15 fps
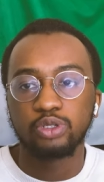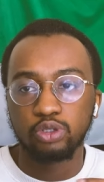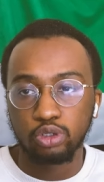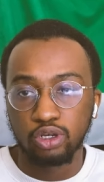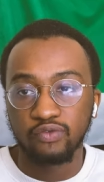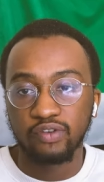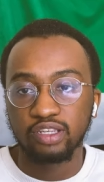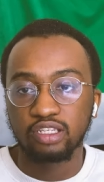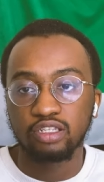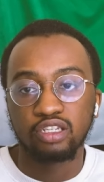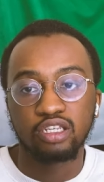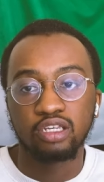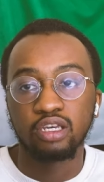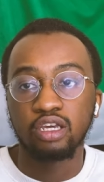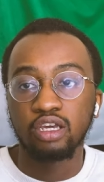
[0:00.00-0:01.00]
The
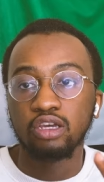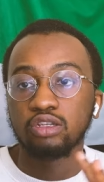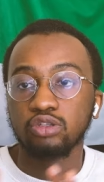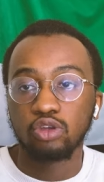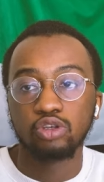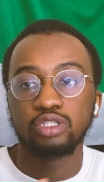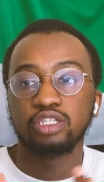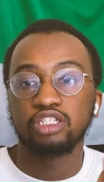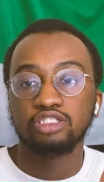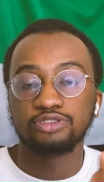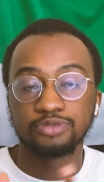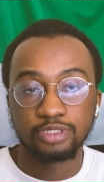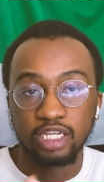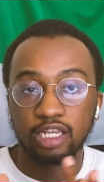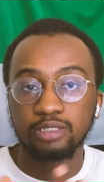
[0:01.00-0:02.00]
university does this
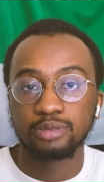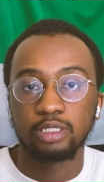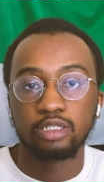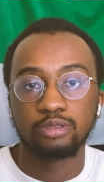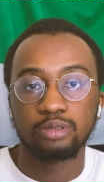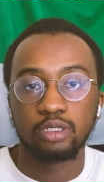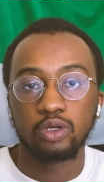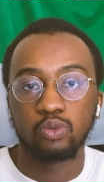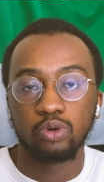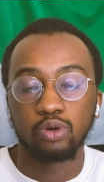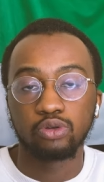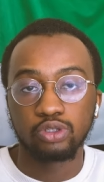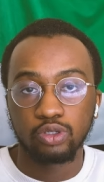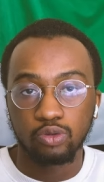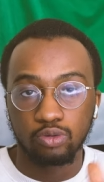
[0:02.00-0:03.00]
really, really, really well.
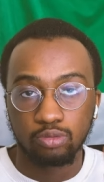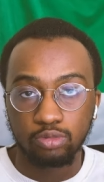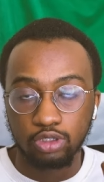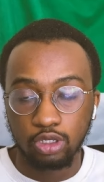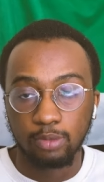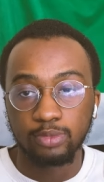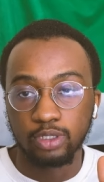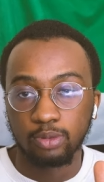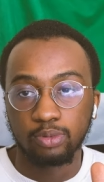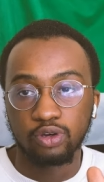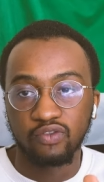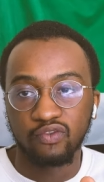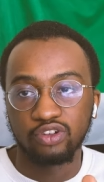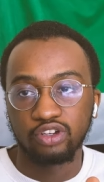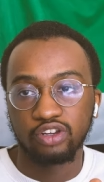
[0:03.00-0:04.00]
So thumbs up
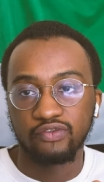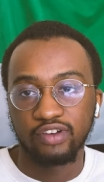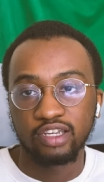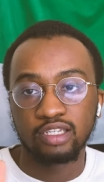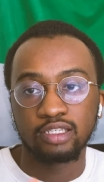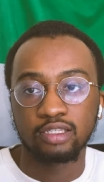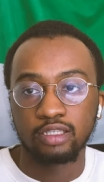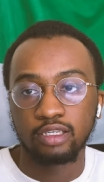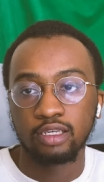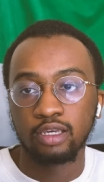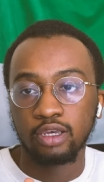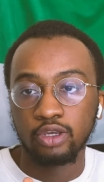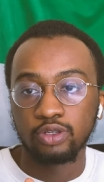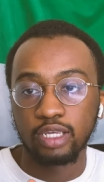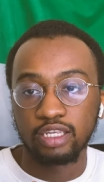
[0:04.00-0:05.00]
Coventry University.
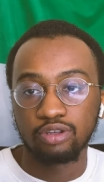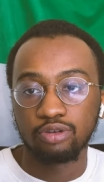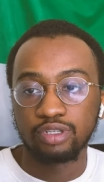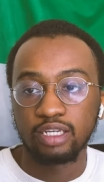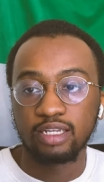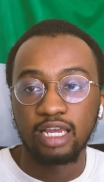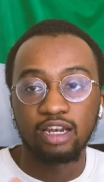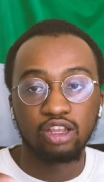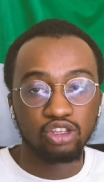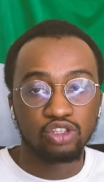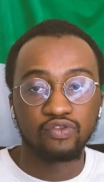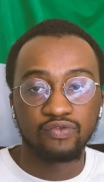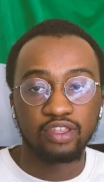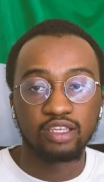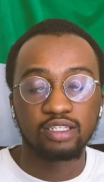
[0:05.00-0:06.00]
So as I was saying, there are lots
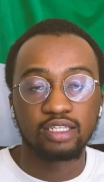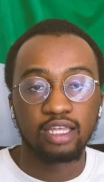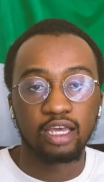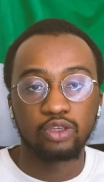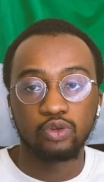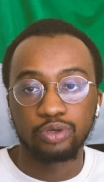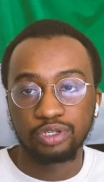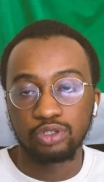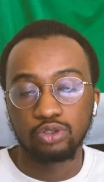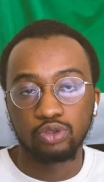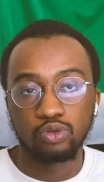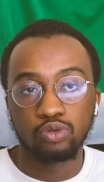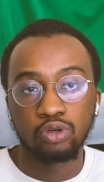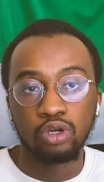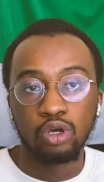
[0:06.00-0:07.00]
of things that you can
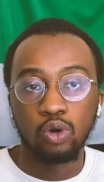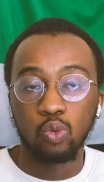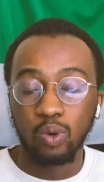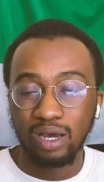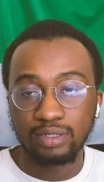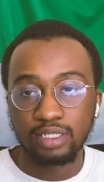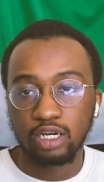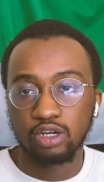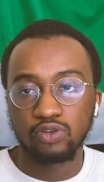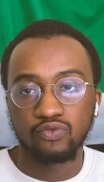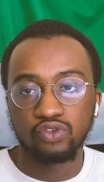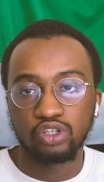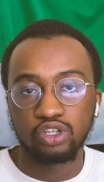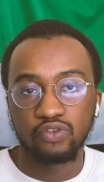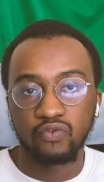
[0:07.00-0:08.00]
do whilst at
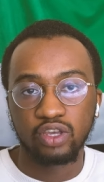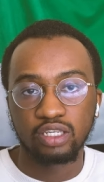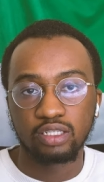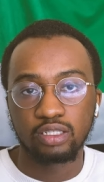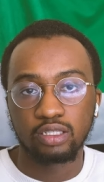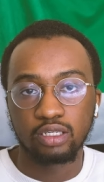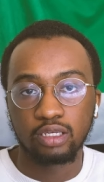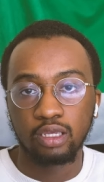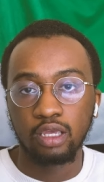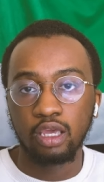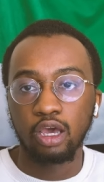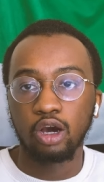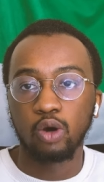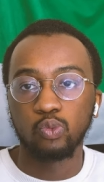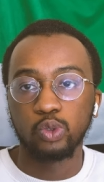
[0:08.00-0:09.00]
Coventry University.
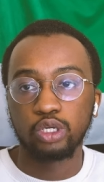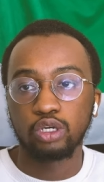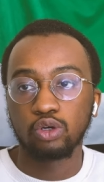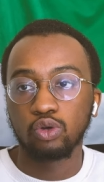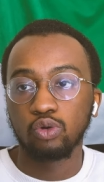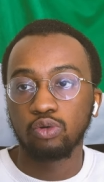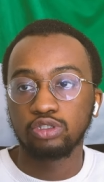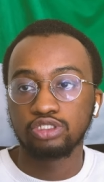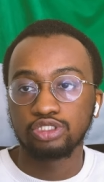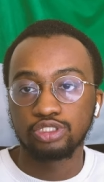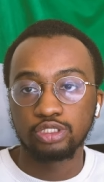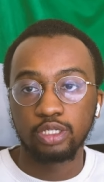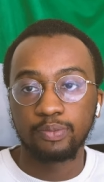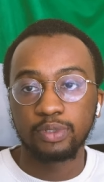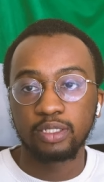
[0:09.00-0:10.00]
You can go on
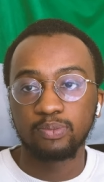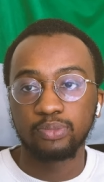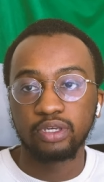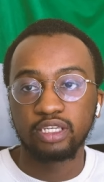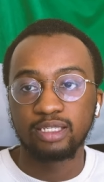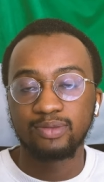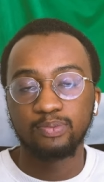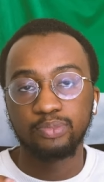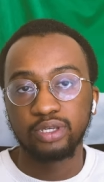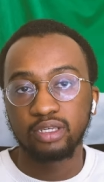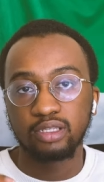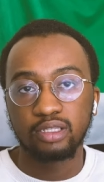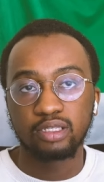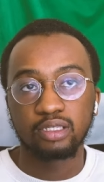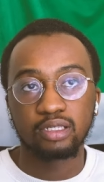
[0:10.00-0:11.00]
trips, be
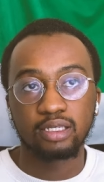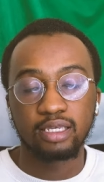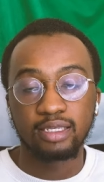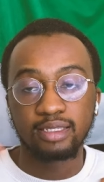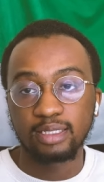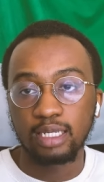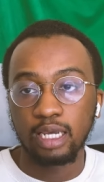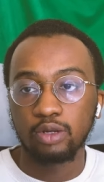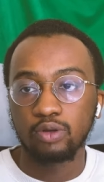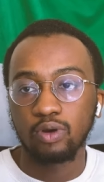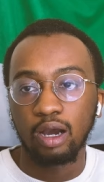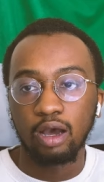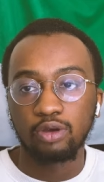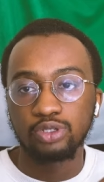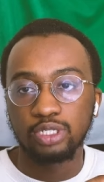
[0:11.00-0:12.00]
it inside or
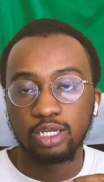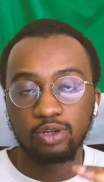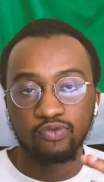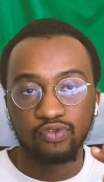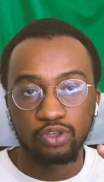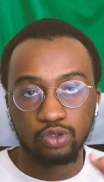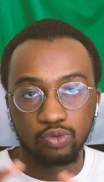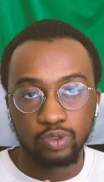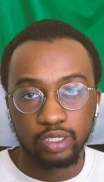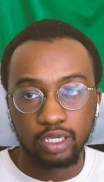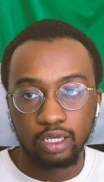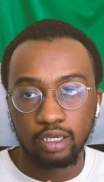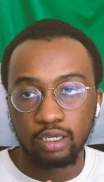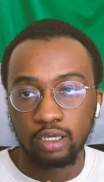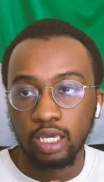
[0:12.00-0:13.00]
outside of the
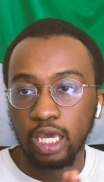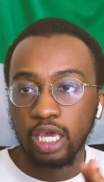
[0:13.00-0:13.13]
UK.